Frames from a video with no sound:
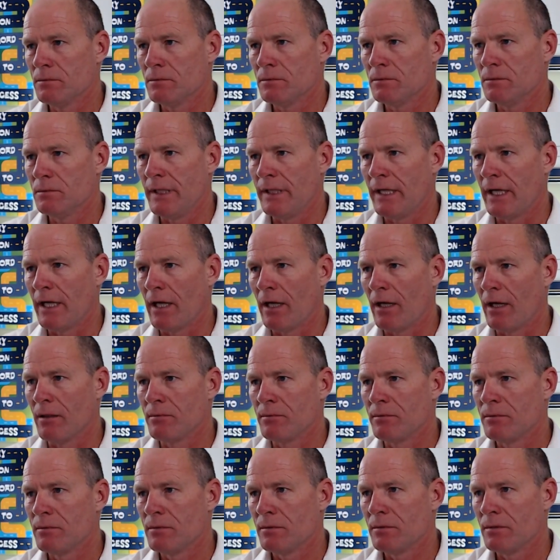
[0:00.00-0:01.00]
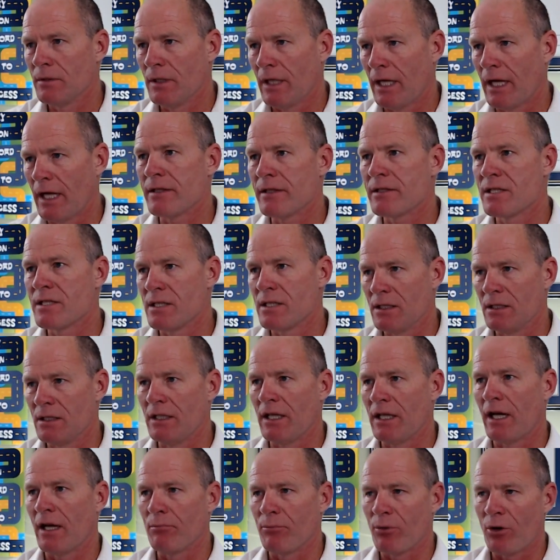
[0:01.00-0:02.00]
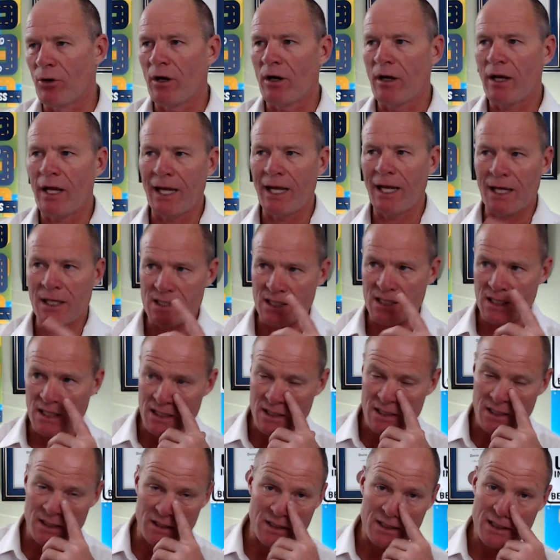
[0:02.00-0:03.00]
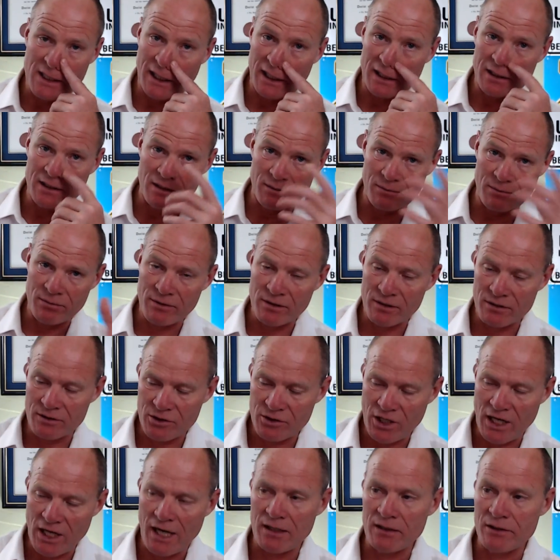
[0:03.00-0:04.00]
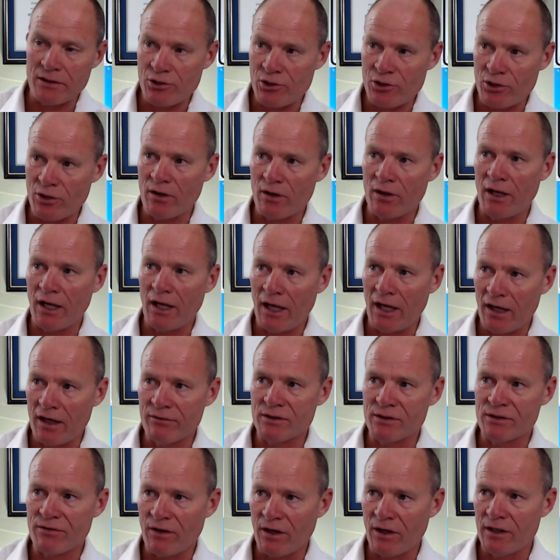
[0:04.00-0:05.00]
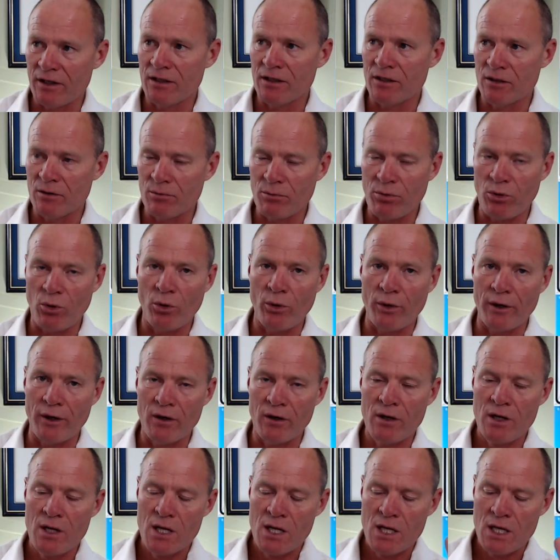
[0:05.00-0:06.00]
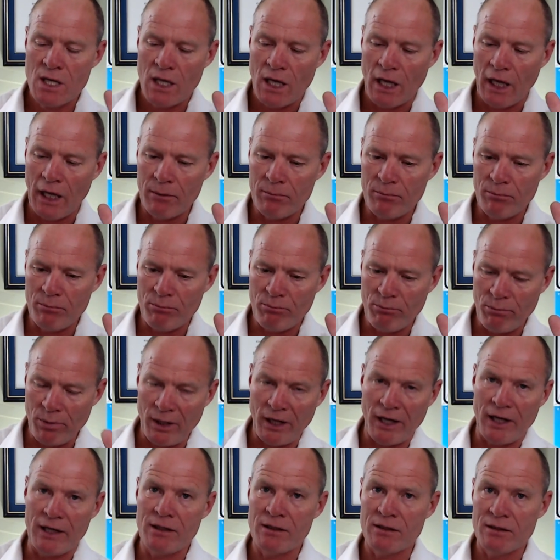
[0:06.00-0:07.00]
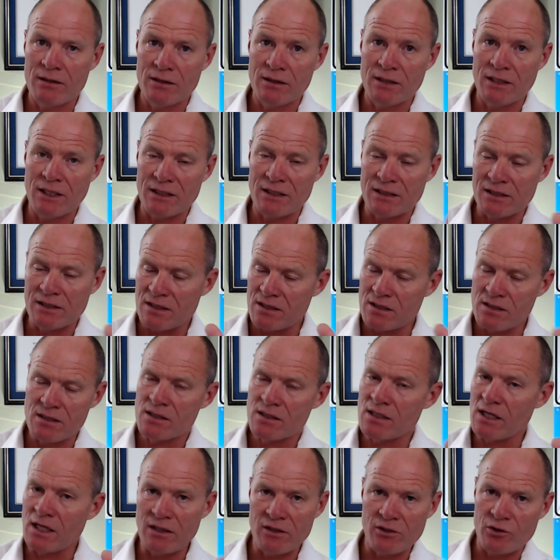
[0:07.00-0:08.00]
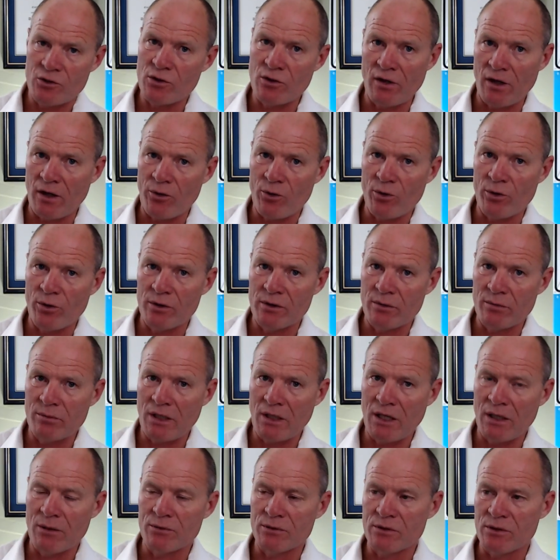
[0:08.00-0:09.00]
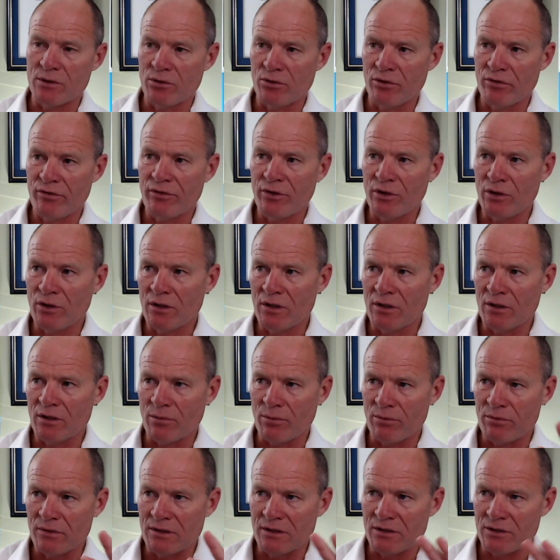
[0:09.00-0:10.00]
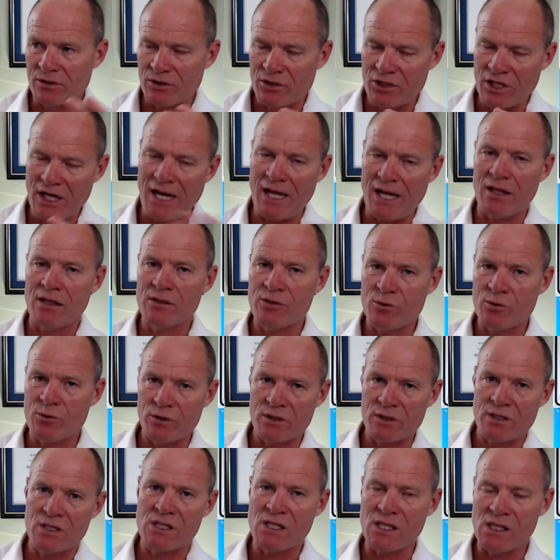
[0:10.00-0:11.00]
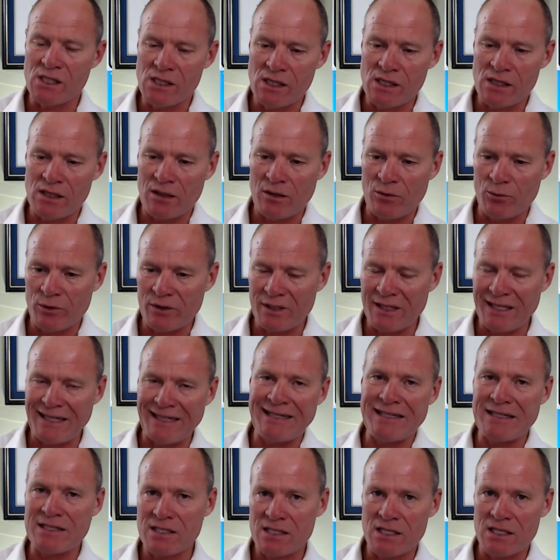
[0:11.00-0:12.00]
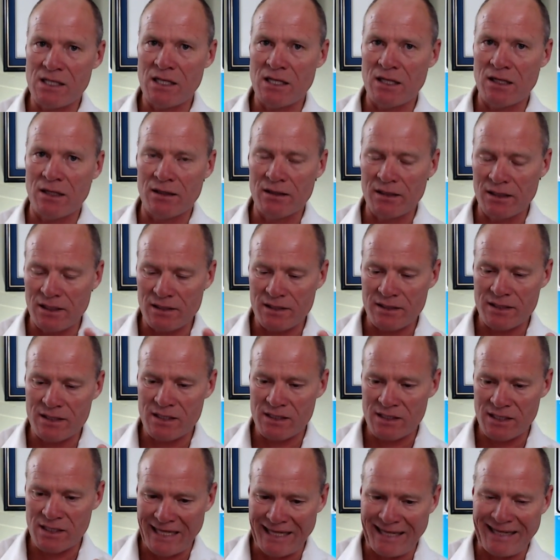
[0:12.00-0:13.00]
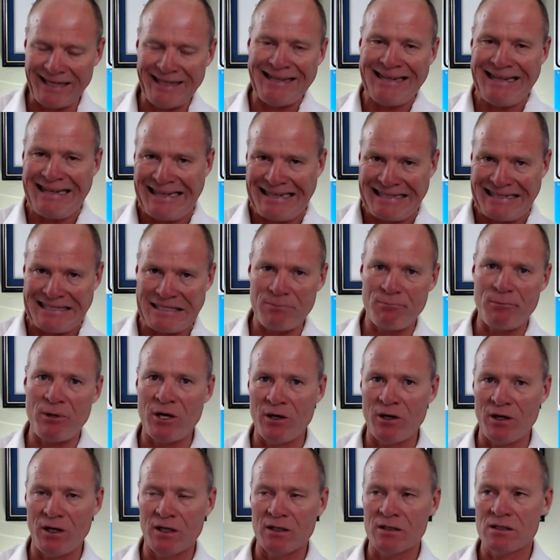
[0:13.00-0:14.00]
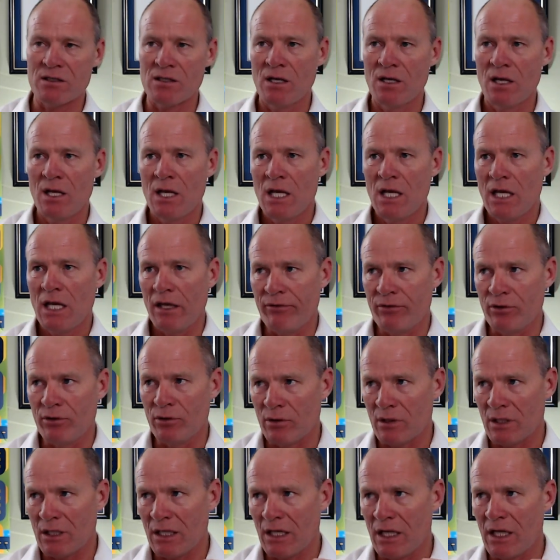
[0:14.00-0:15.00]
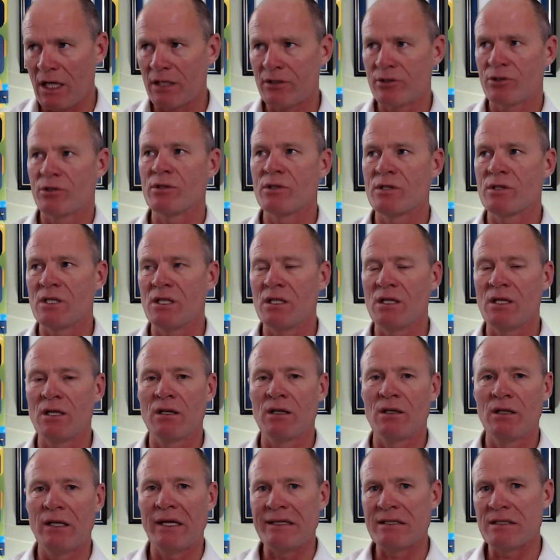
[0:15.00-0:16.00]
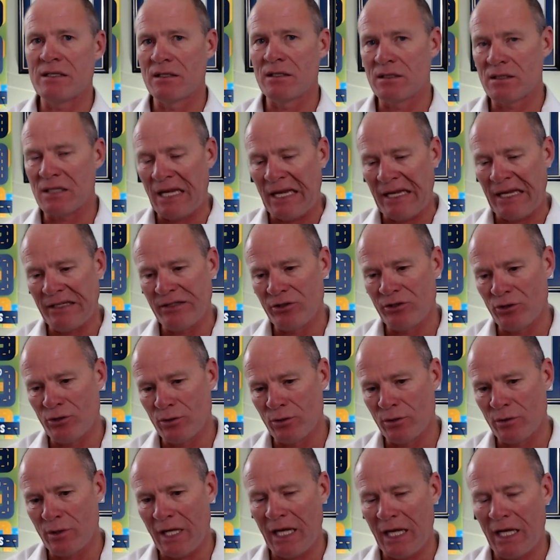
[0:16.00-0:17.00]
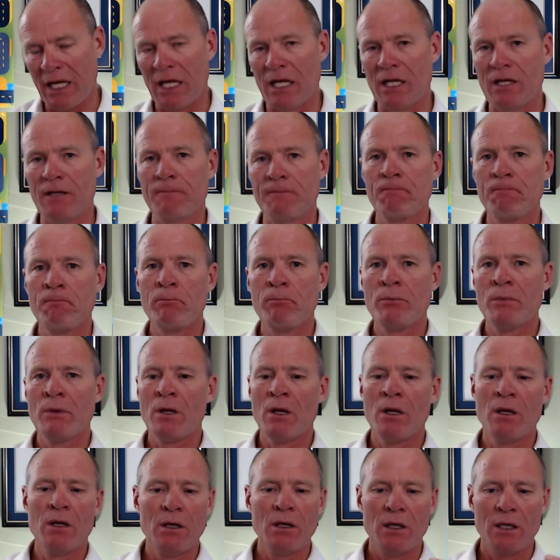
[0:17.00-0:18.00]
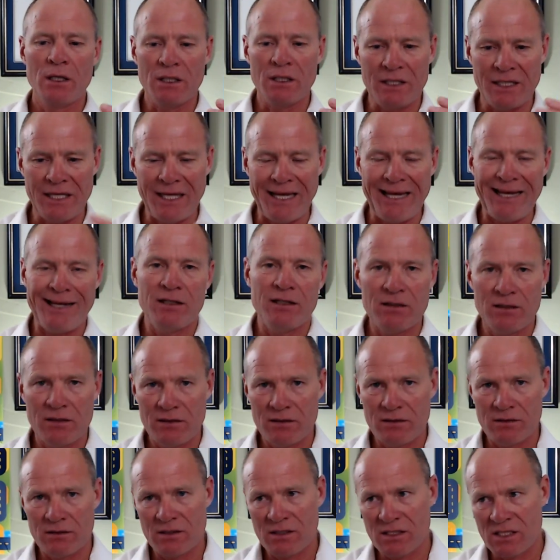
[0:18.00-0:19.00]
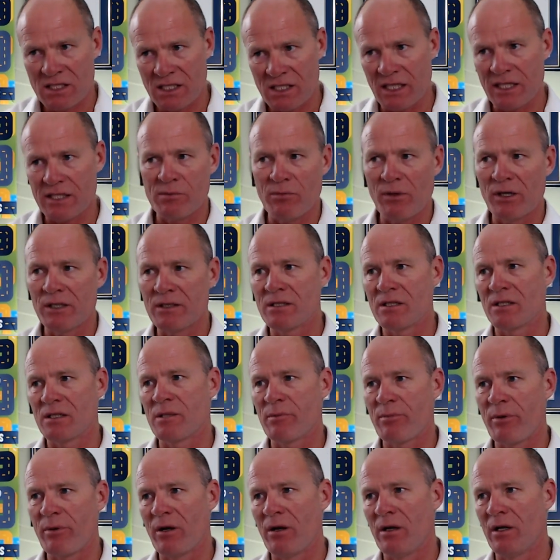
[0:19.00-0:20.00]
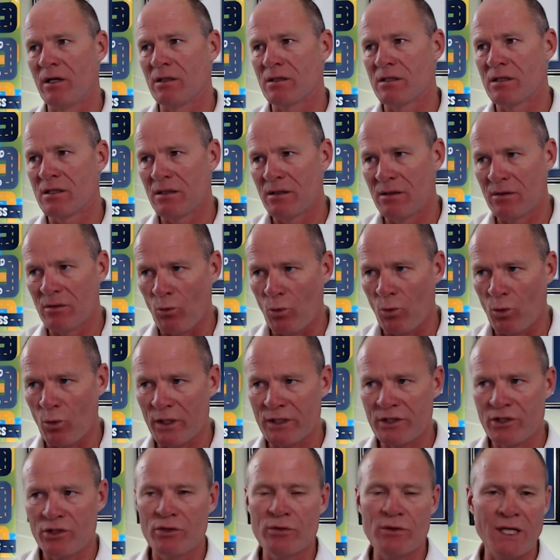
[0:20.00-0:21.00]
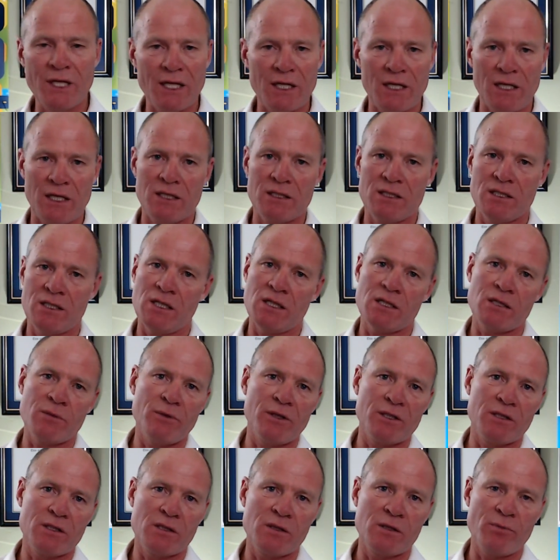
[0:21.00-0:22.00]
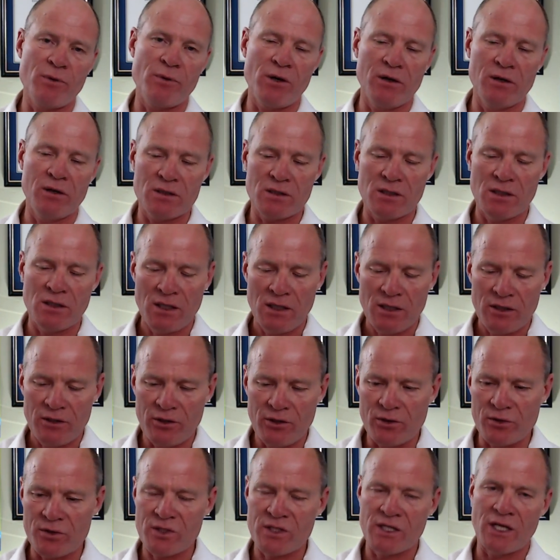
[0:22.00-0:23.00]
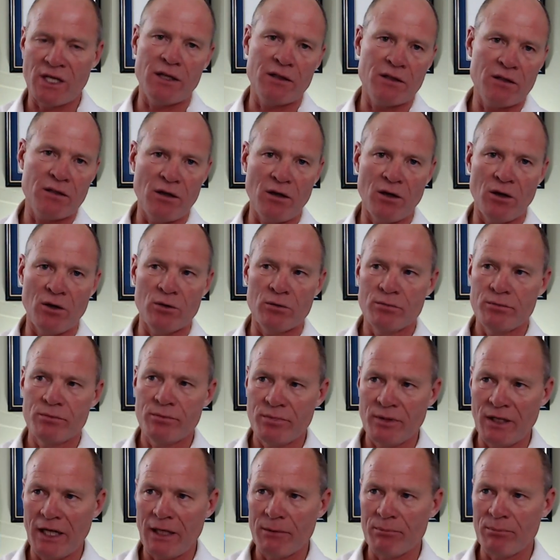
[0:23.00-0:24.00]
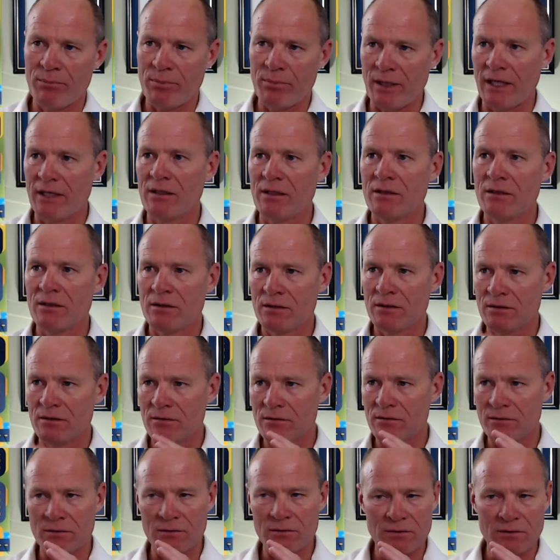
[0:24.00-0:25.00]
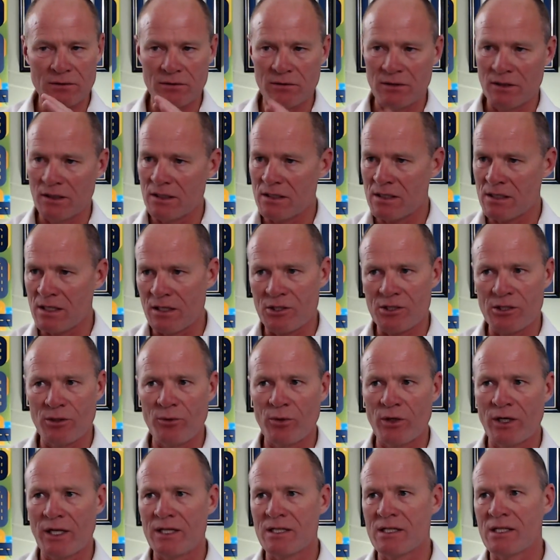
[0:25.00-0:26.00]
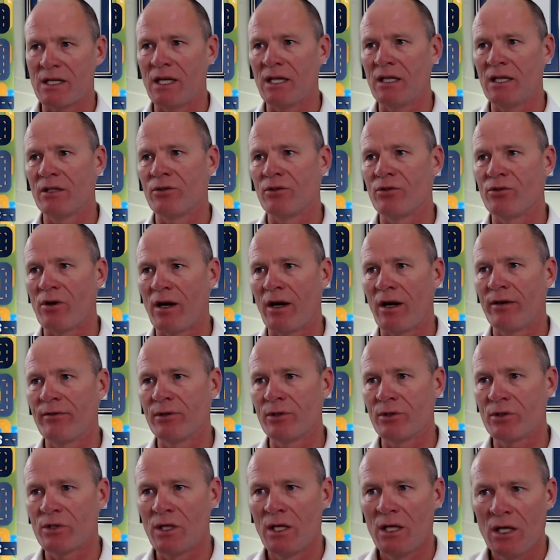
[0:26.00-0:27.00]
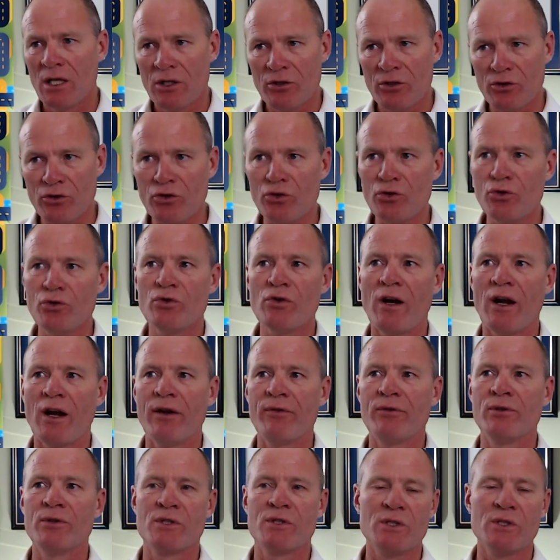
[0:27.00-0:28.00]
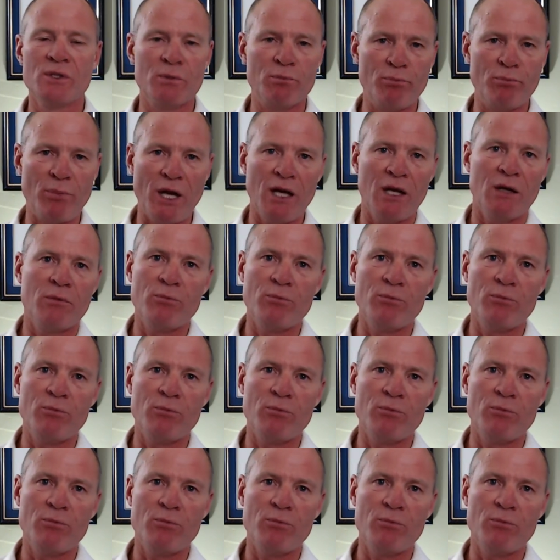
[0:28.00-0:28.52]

Yeah, Brock, as Easton said, the challenge you're going to have is finding an employer, but that doesn't say that you're not going to be able to. If you, the challenge with CDL, with getting a CDL, is getting experience. If you can get your CDL license and you can get 6 months experience, once you get 6 months experience, you're set to go. But essentially what I say to drivers, new drivers, is beg,